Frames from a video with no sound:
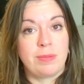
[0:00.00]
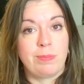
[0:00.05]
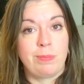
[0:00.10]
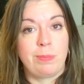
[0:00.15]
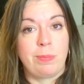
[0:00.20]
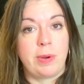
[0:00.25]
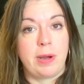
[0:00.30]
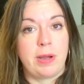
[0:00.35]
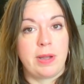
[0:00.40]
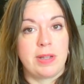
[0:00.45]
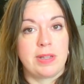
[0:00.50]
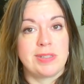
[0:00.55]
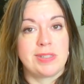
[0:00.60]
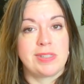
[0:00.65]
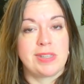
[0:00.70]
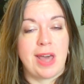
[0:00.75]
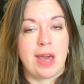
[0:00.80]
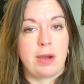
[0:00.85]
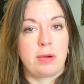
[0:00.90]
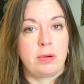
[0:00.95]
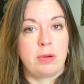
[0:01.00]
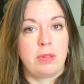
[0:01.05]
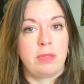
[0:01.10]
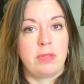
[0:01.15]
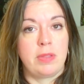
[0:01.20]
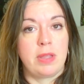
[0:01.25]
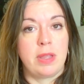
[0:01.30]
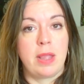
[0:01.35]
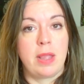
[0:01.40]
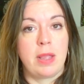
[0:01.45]
by Saturn
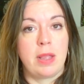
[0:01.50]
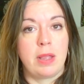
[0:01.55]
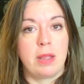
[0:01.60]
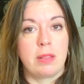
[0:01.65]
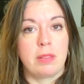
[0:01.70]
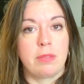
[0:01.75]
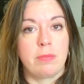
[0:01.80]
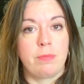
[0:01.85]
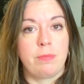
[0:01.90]
in the eighth,